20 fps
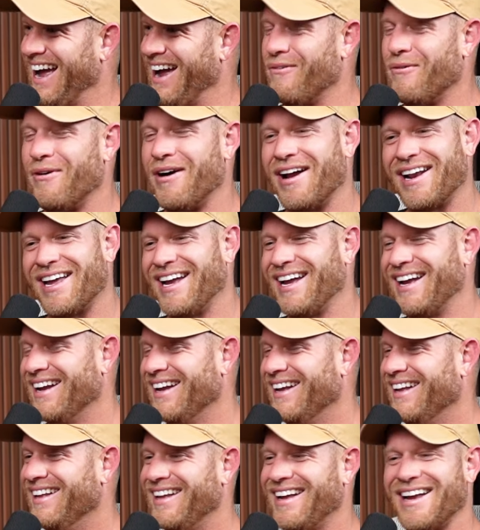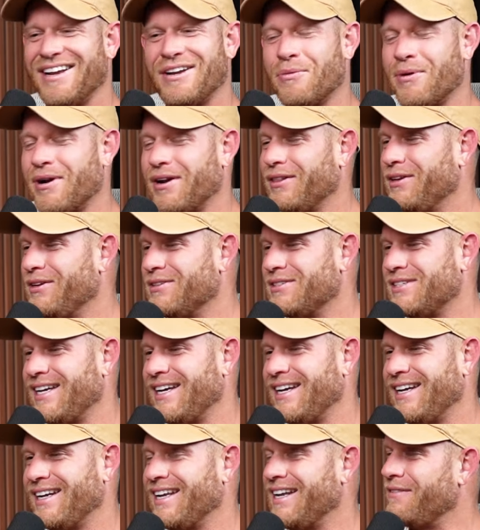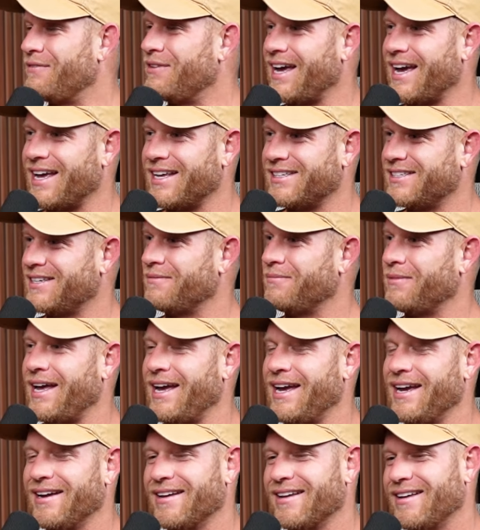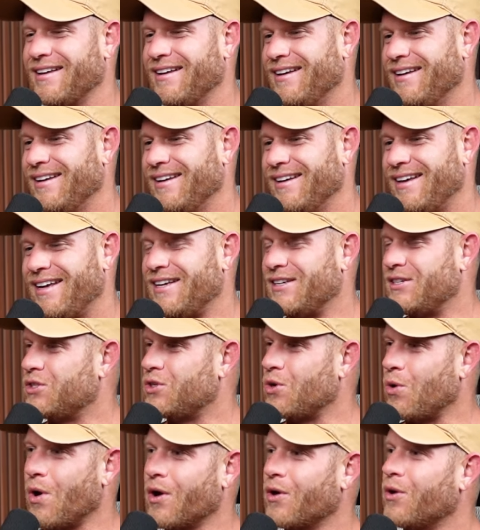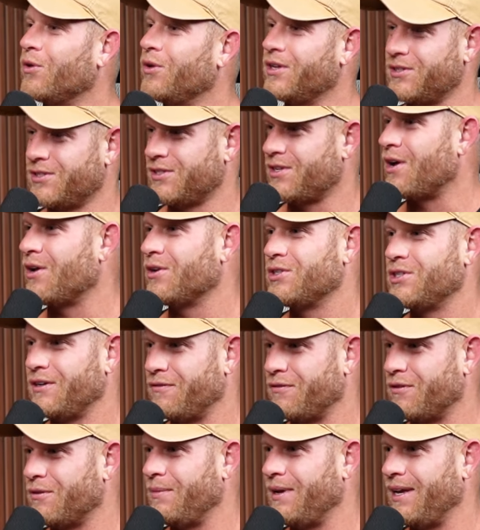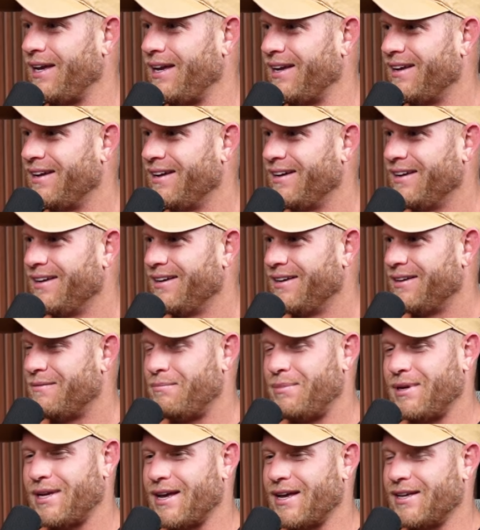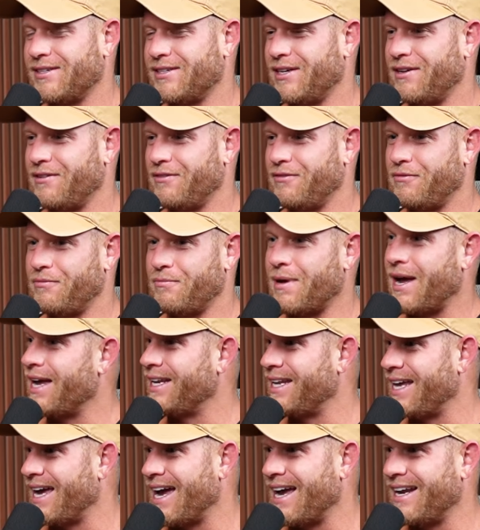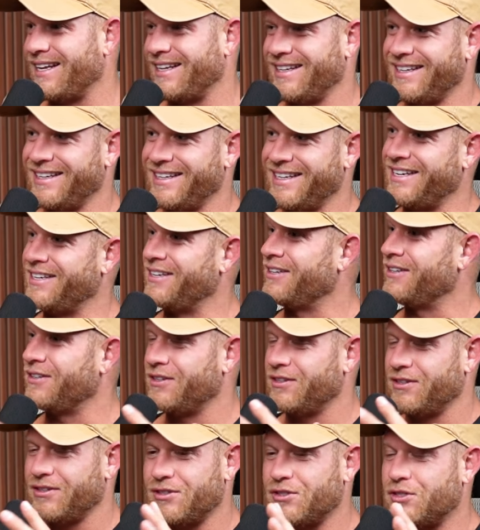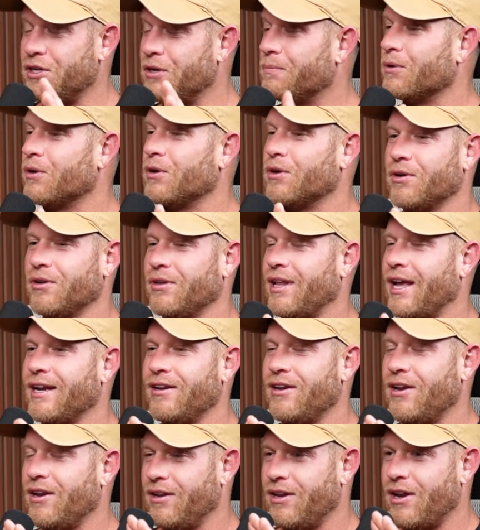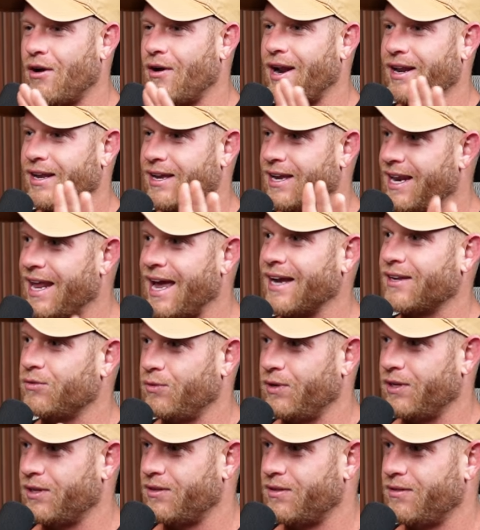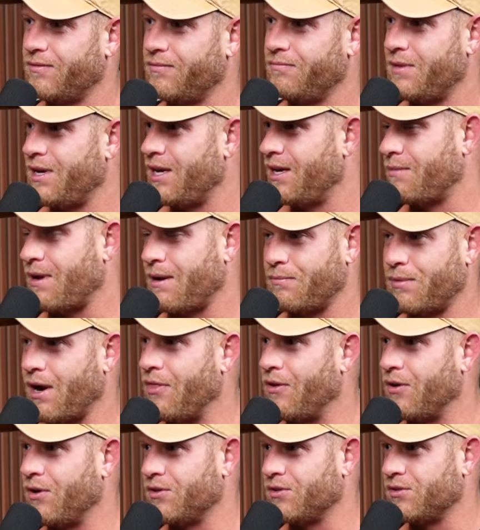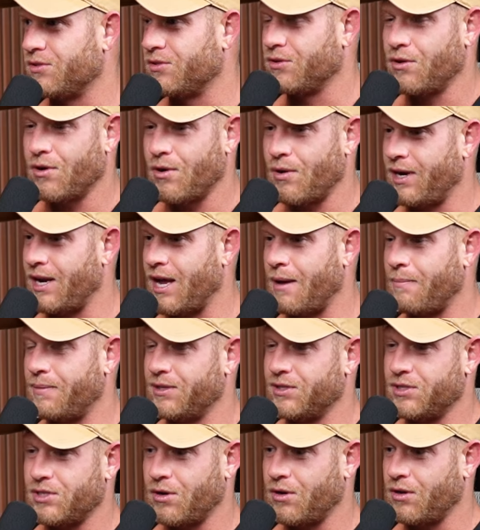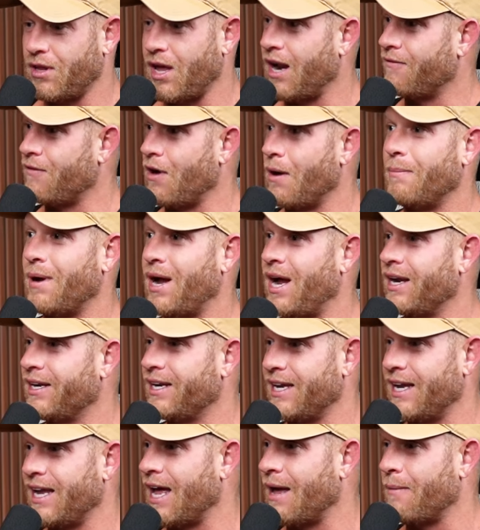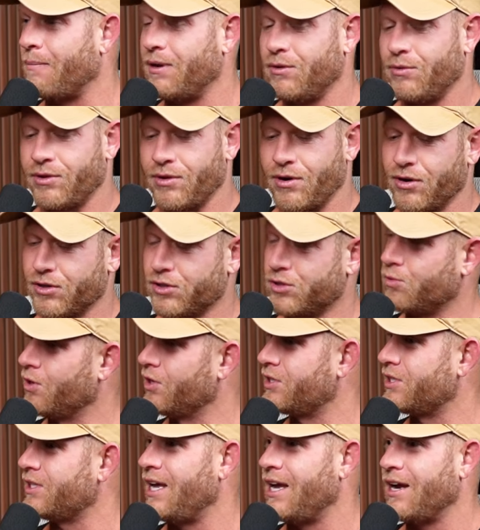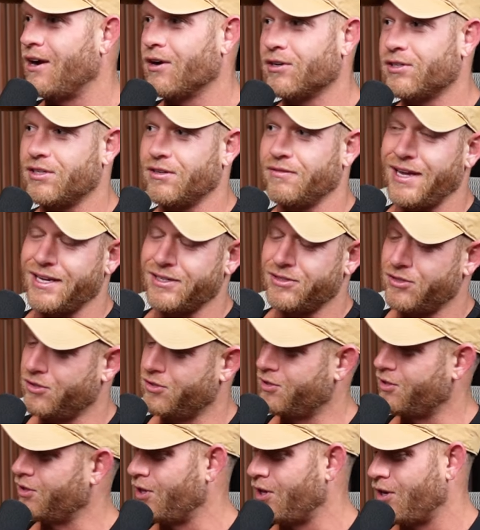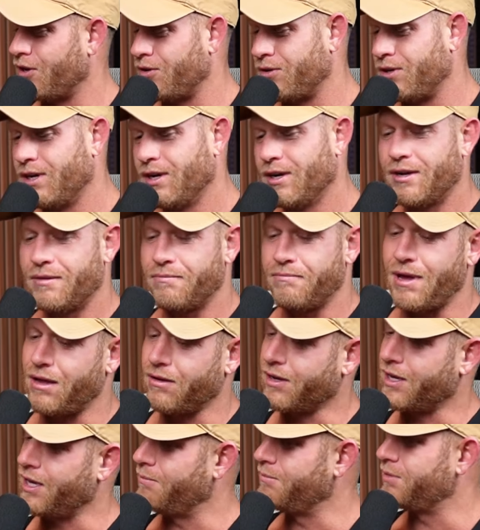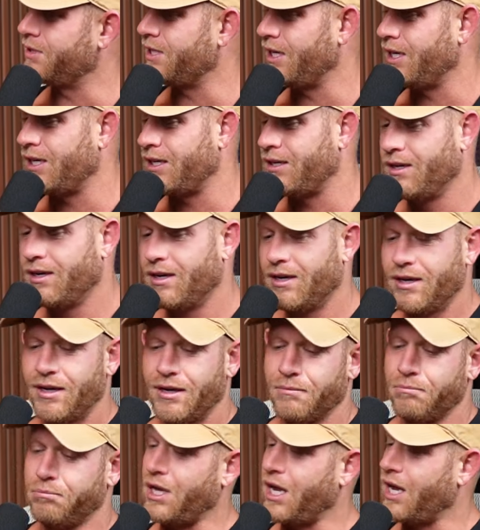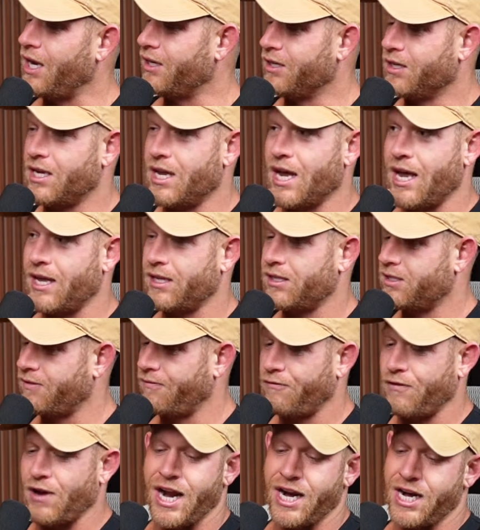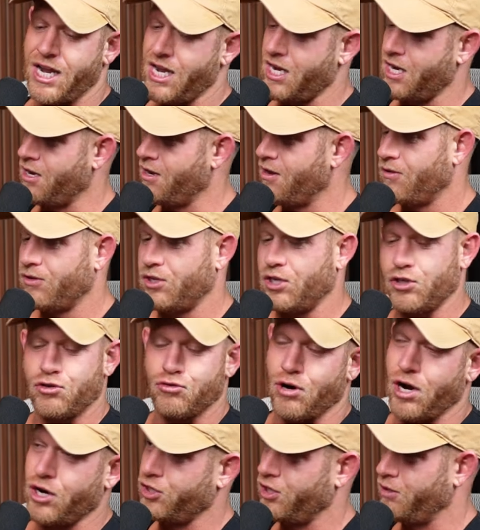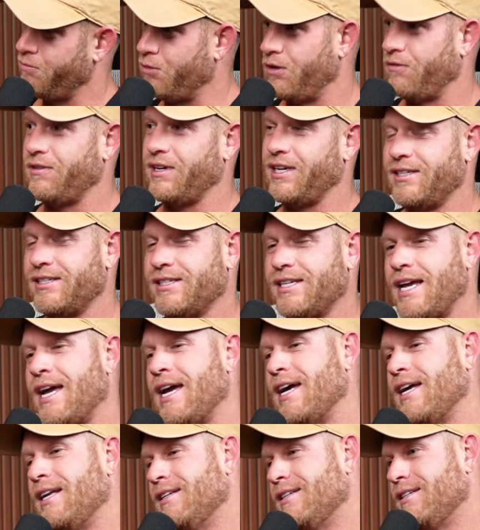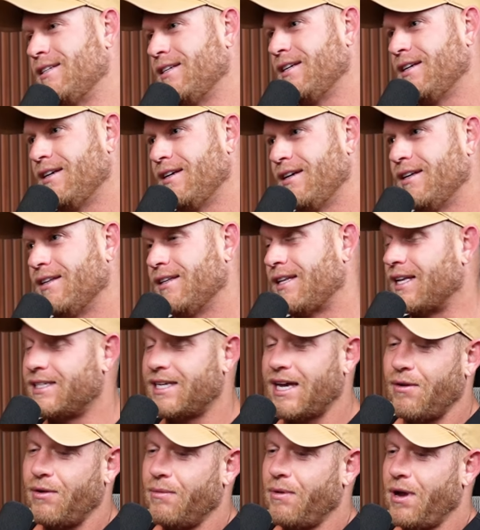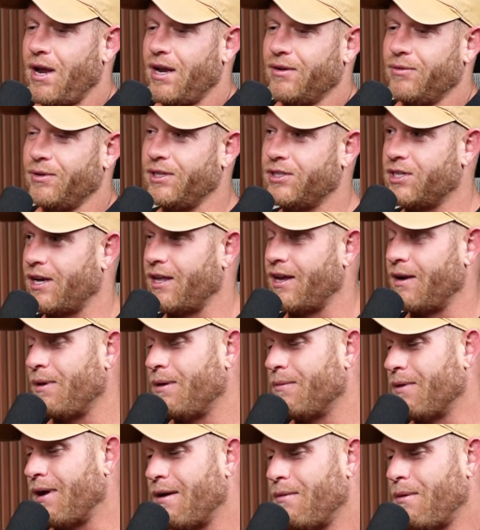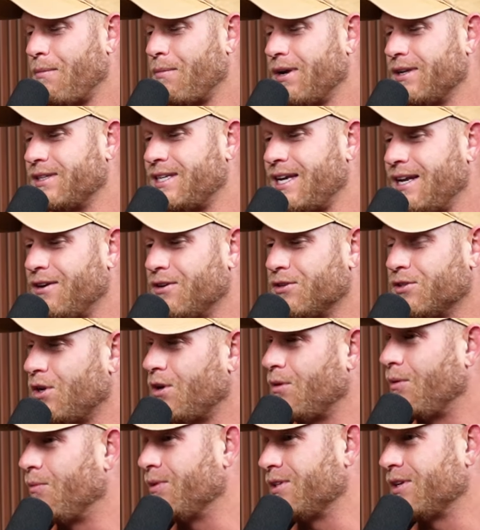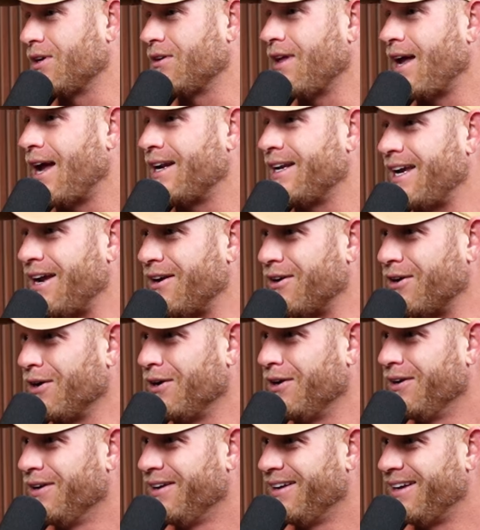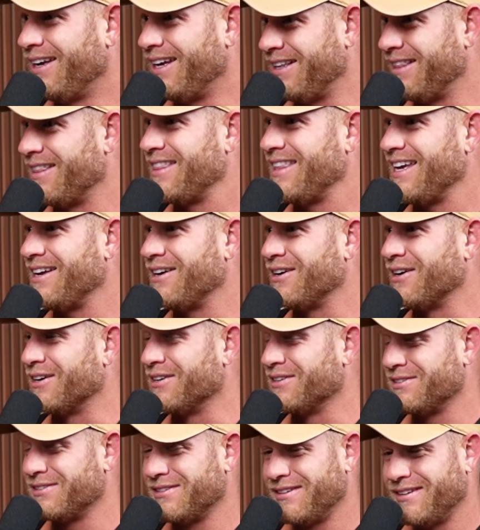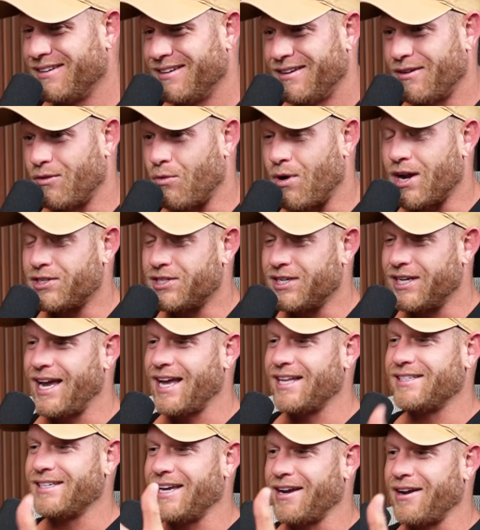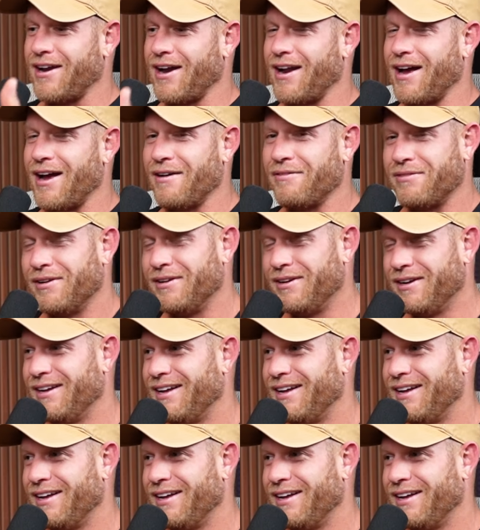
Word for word: I want it. I don't want to lose it. It even has some like historical nostalgia for me because of my dad and didn't super like know how to connect with me and my brothers growing up. And so a lot of our bonding happened with Arnold Schwarzenegger, Sylvester Stallone, Mel Gibson, blood, guts, fighting, destruction movies. And that's how we bonded with each other. I mean, I remember at 10 years old, we went to Gladiator in theaters, gosh. watching heads get cut off.